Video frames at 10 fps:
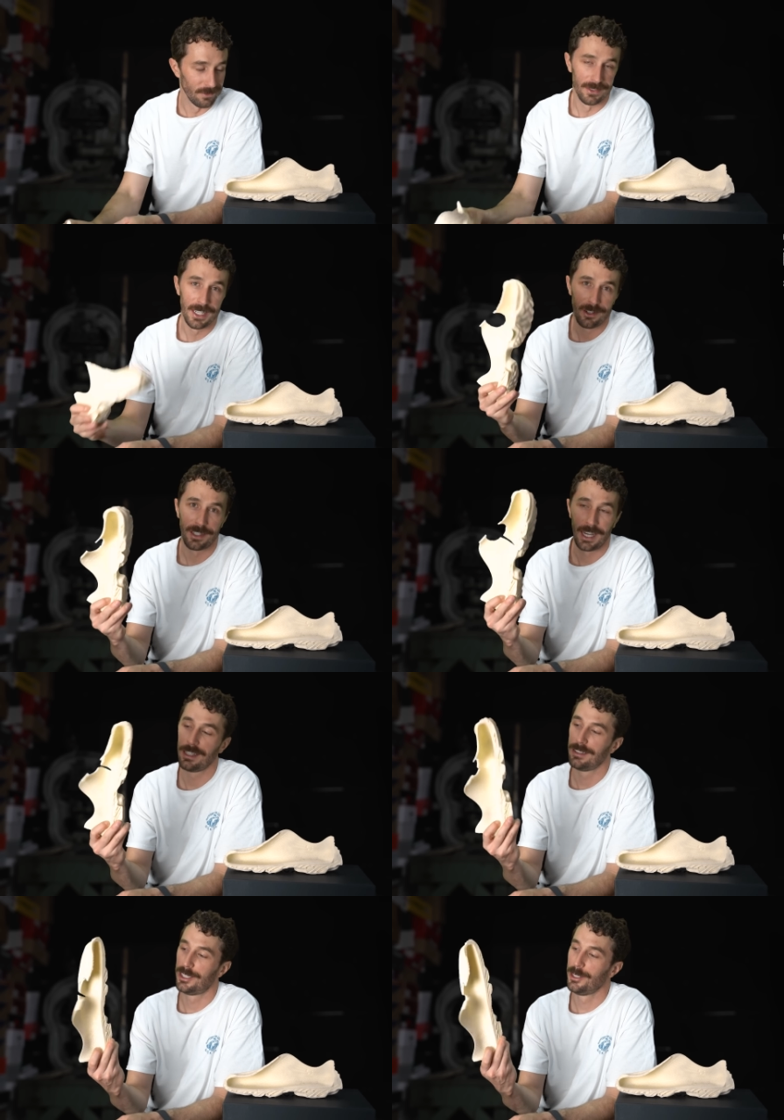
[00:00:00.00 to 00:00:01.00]
these are
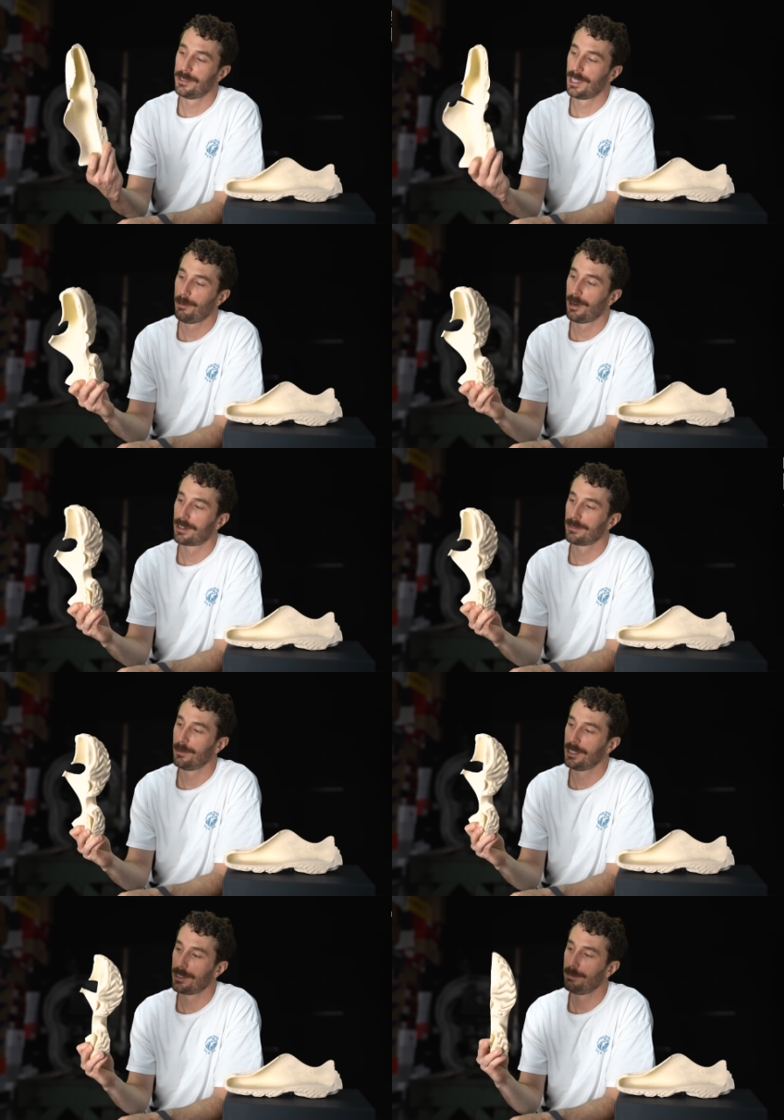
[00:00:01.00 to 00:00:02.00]
technically shoes and they work,
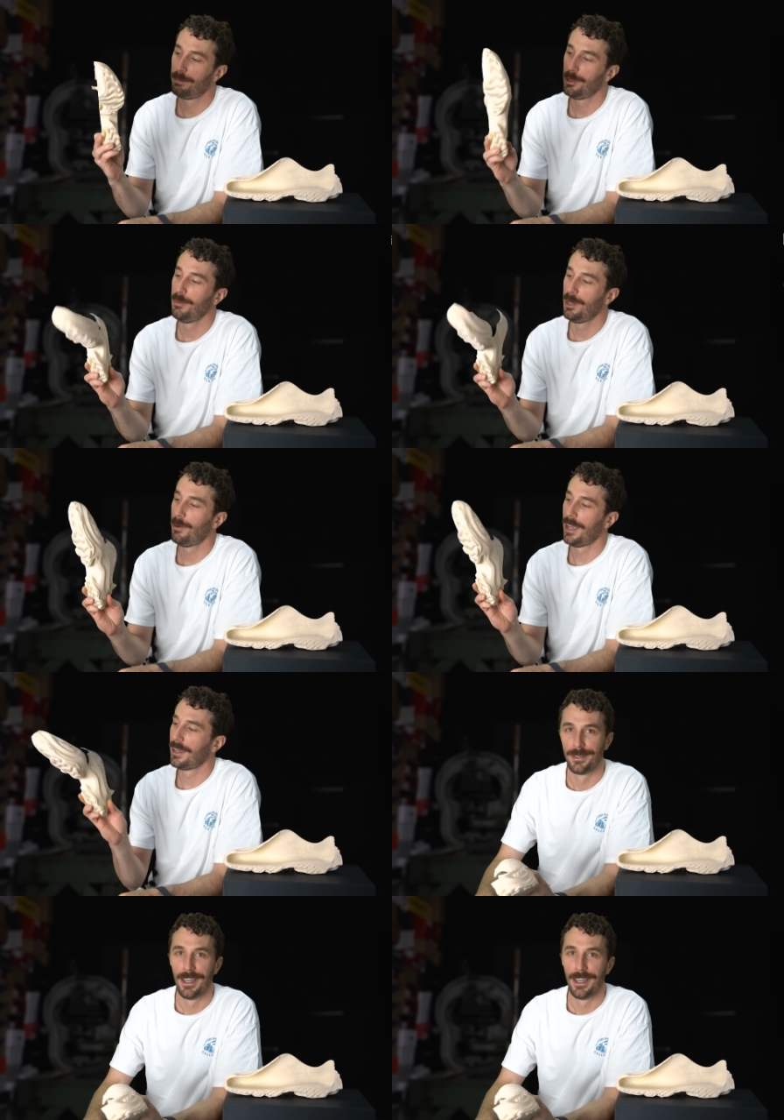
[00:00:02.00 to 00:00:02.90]
which blew me away.